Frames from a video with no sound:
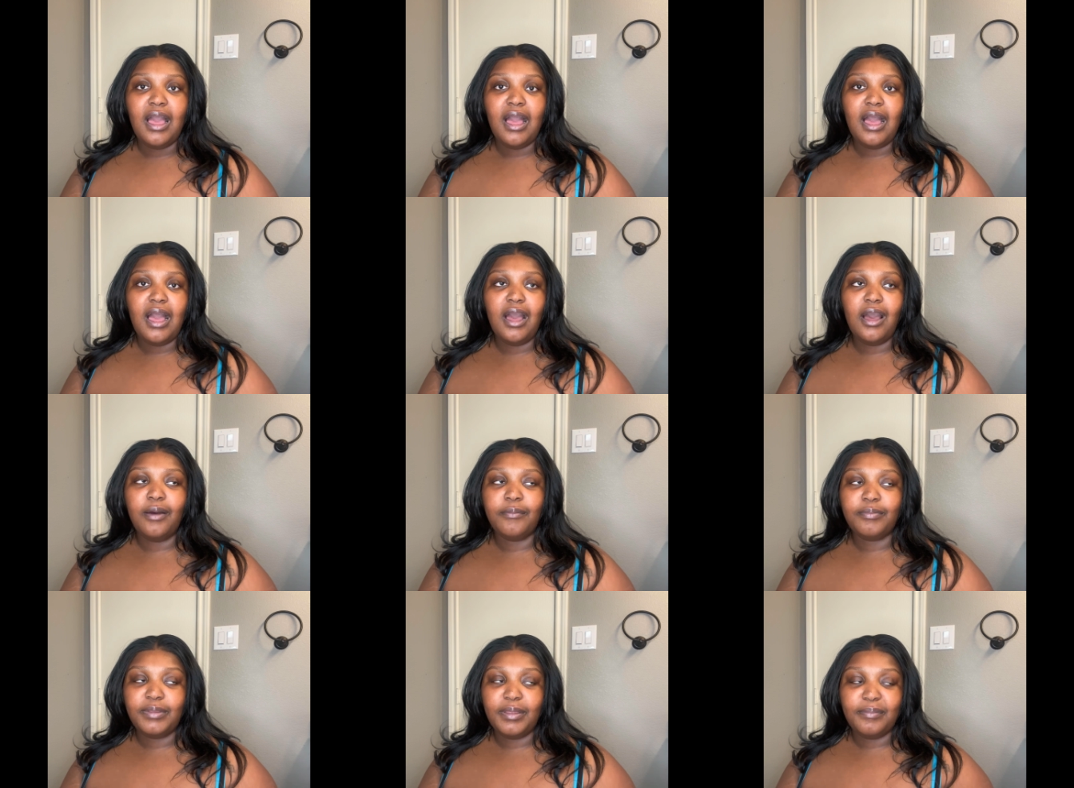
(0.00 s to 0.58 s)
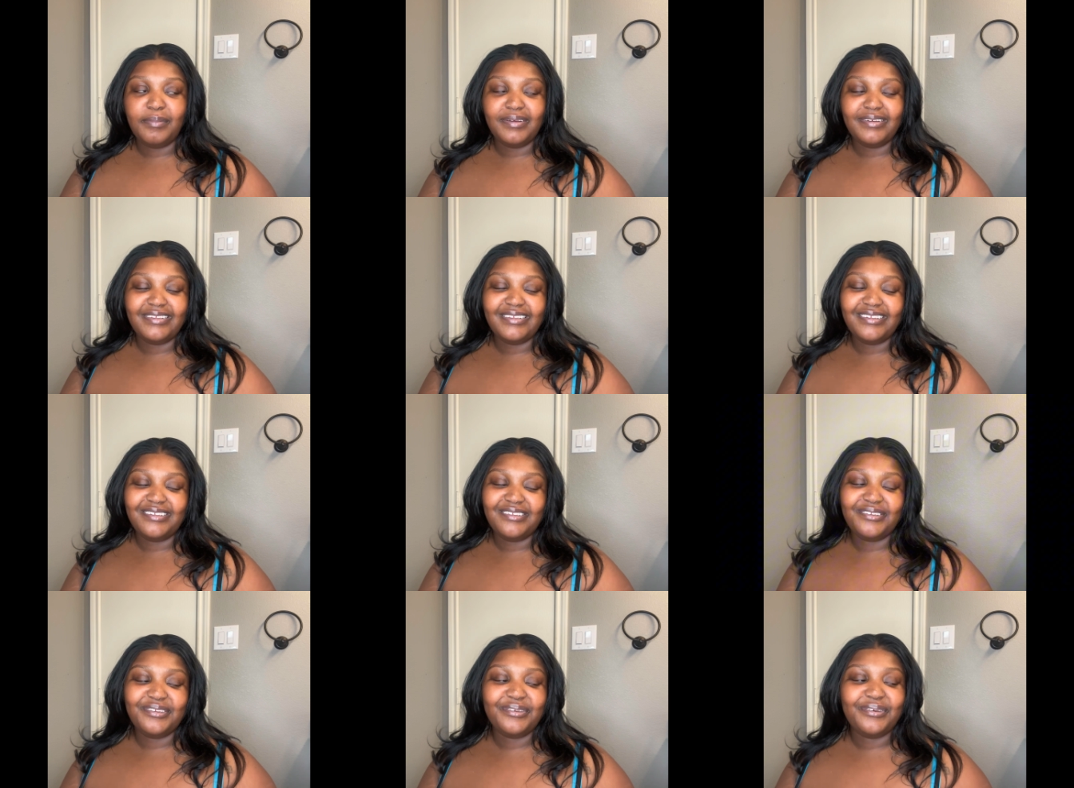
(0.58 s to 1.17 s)
I hope that makes
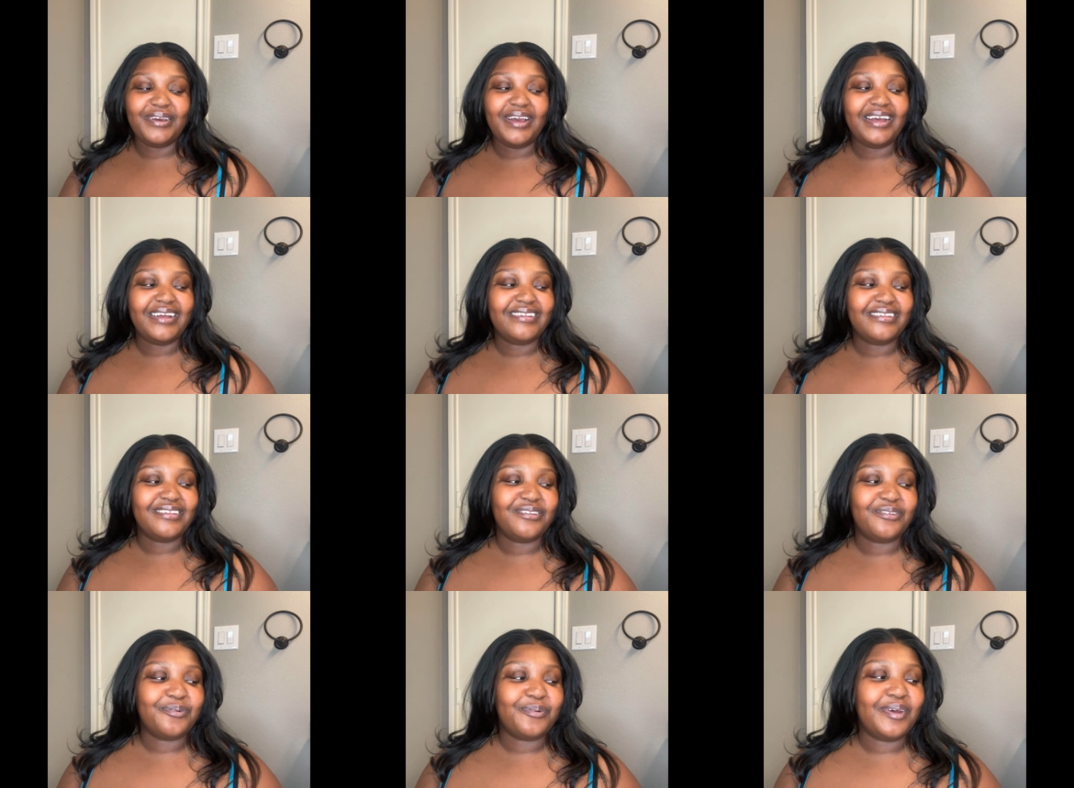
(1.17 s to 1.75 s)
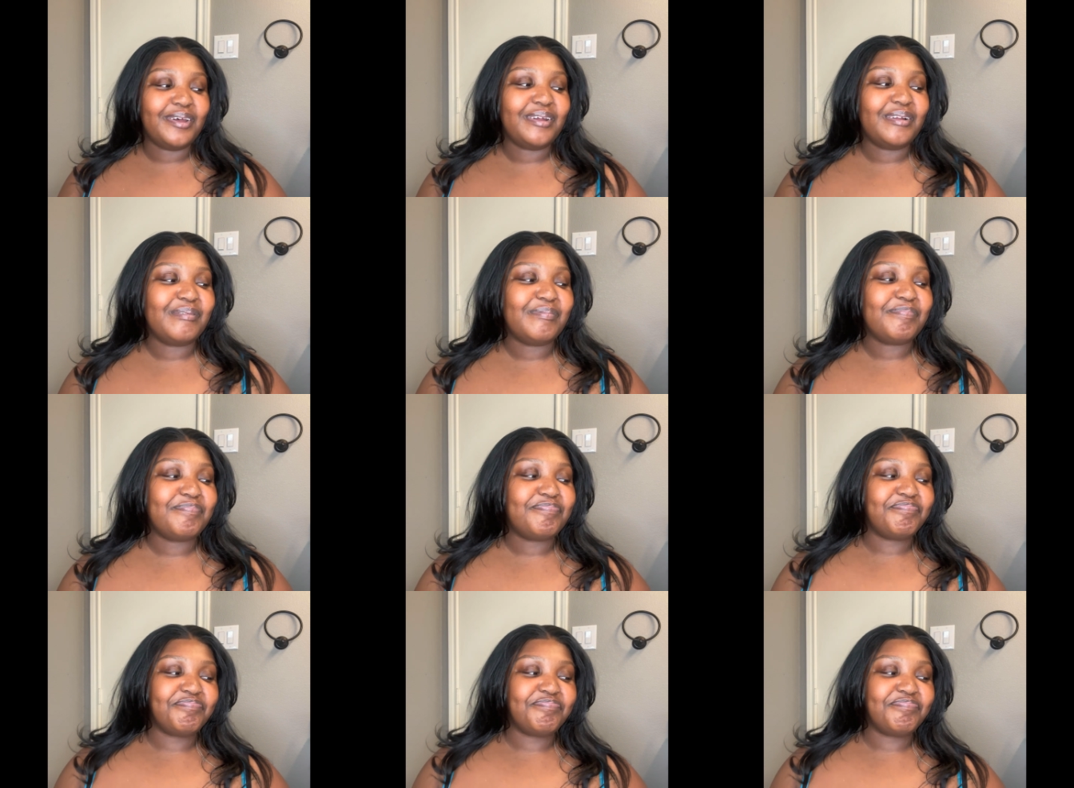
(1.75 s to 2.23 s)
sense to you guys as well.